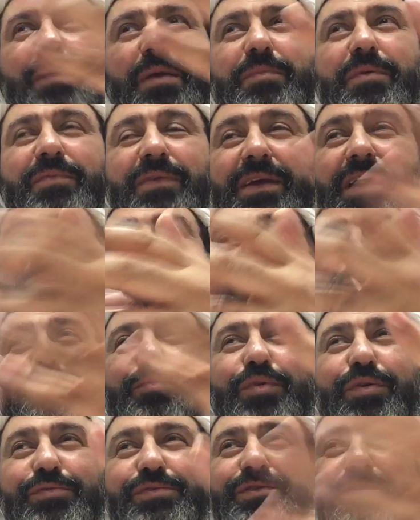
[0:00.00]
maybe we can do
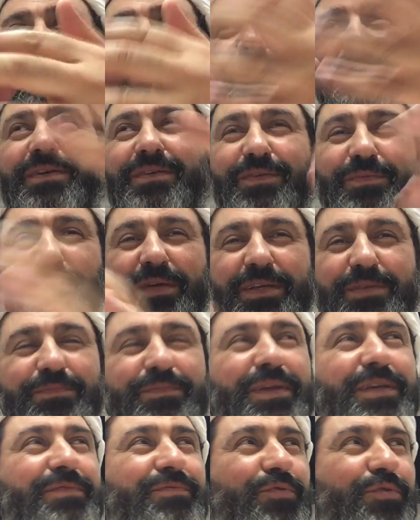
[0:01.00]
both, make,
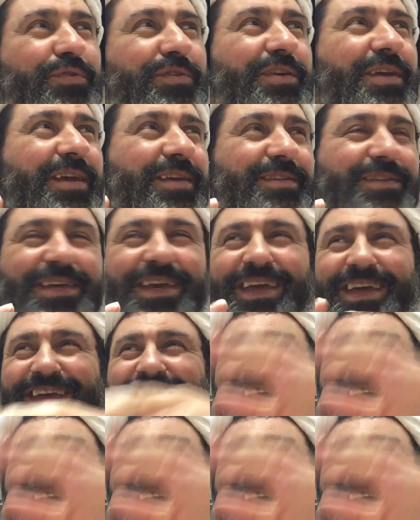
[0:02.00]
make 40, 80.